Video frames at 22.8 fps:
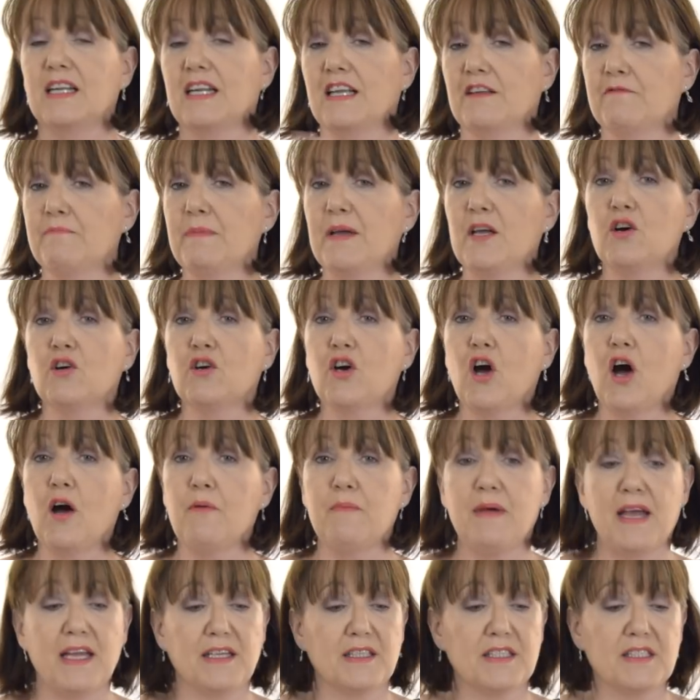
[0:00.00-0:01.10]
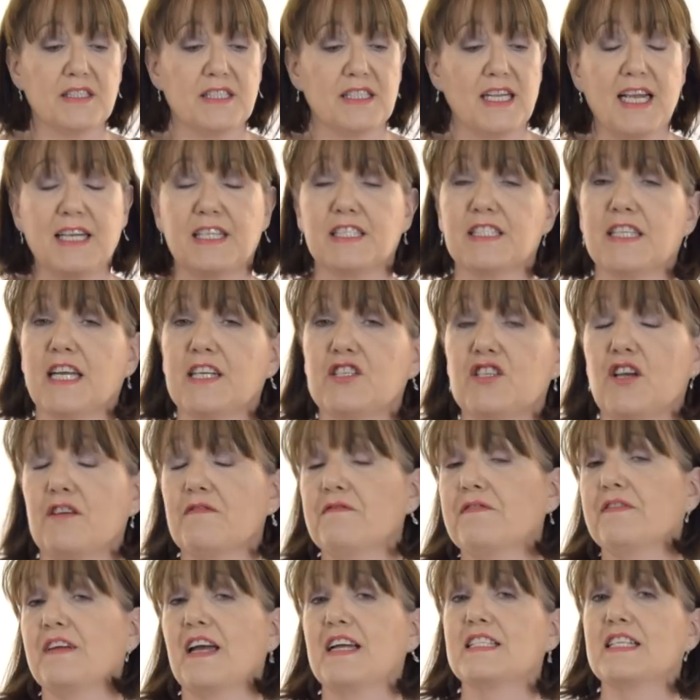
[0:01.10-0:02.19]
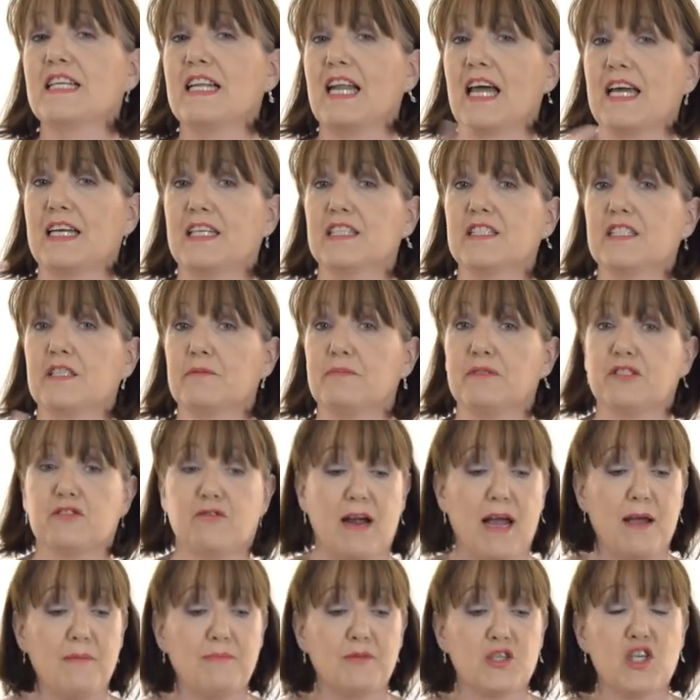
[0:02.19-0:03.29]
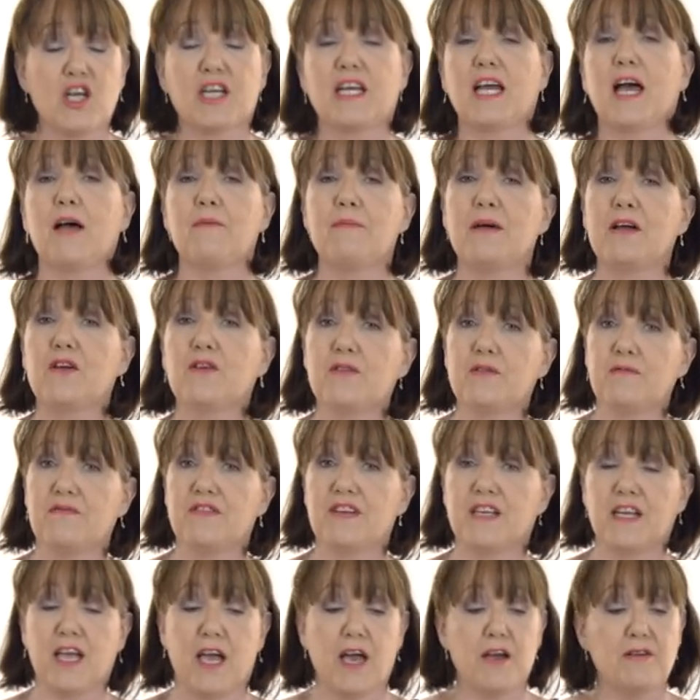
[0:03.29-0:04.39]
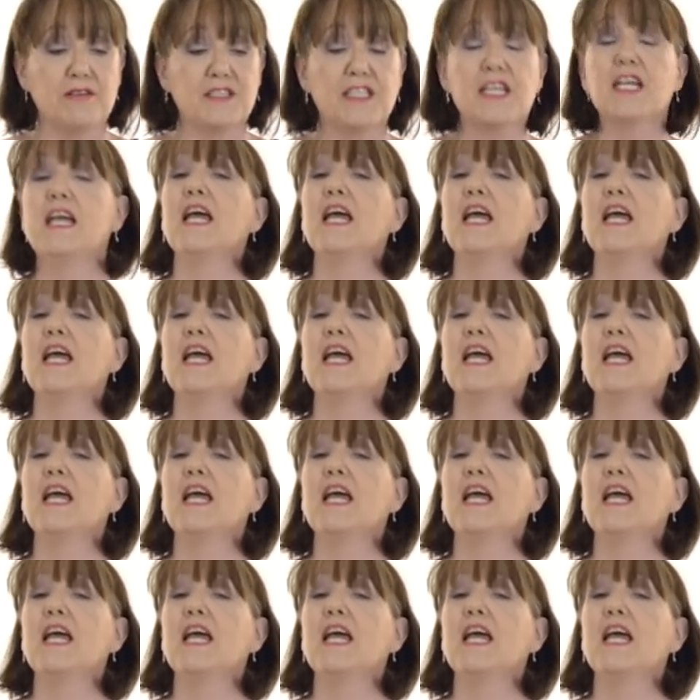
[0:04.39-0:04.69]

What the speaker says: leave me your comments. Like I say, don't forget to like and subscribe. Check out my other videos.